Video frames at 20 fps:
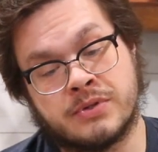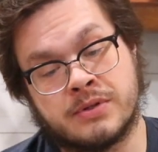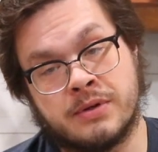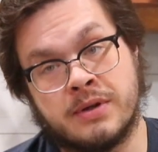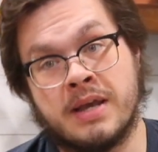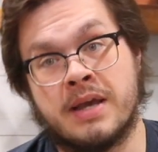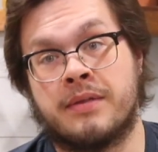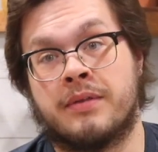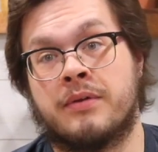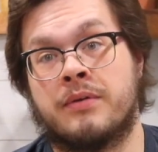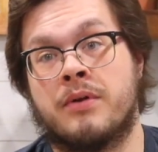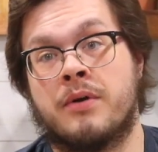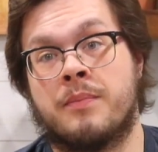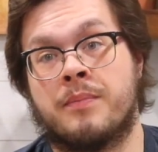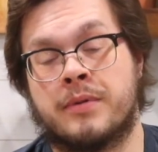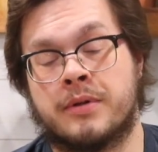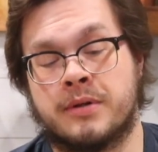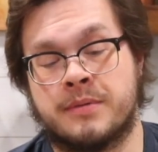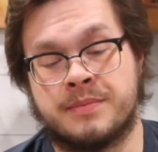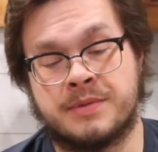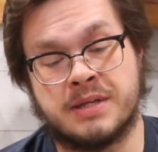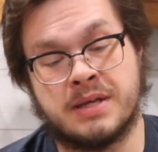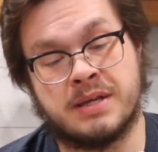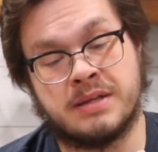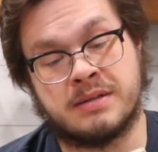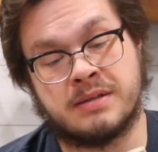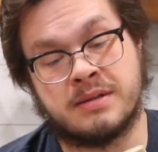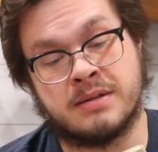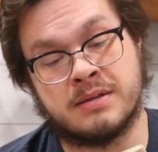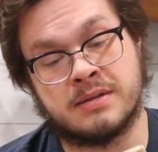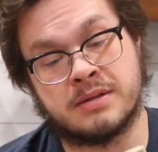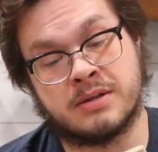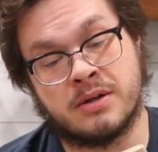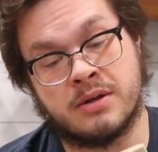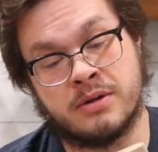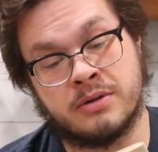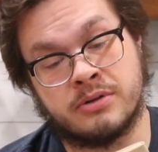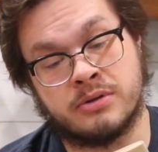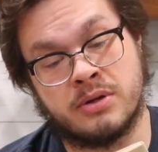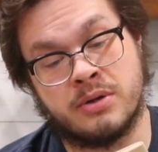So yeah, the little blurb says, "This
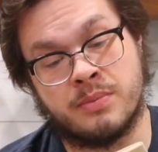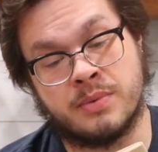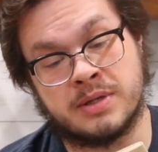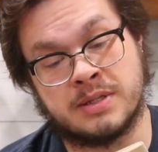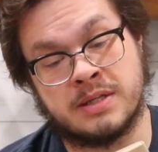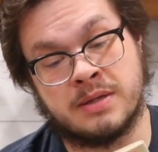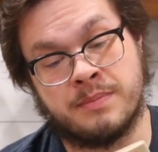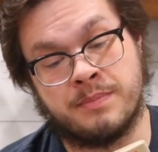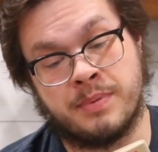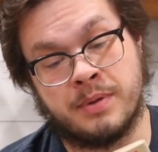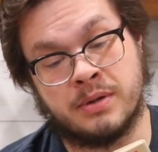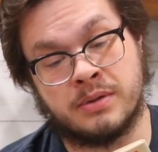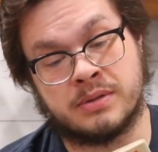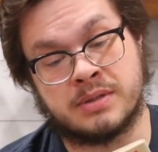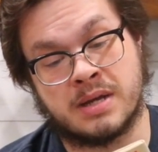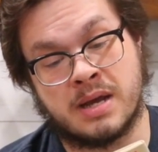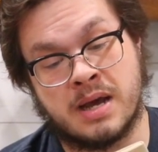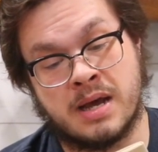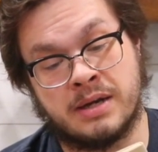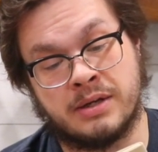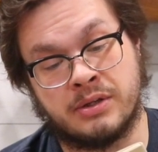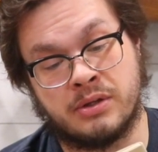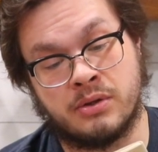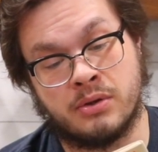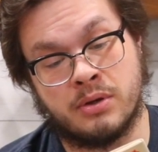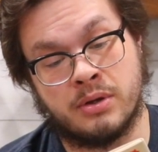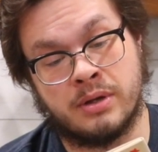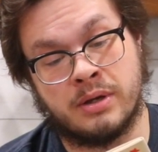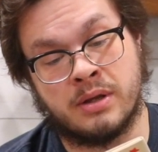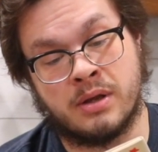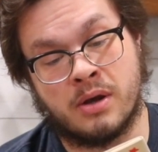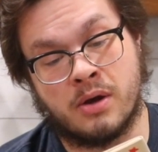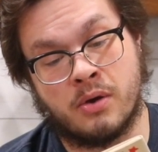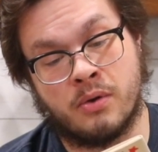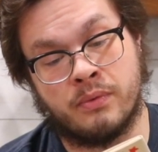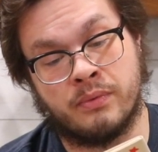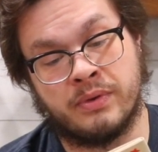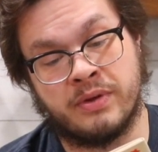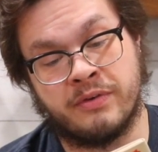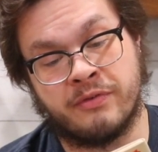country wasn't built on good,
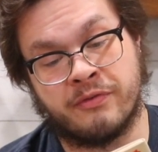only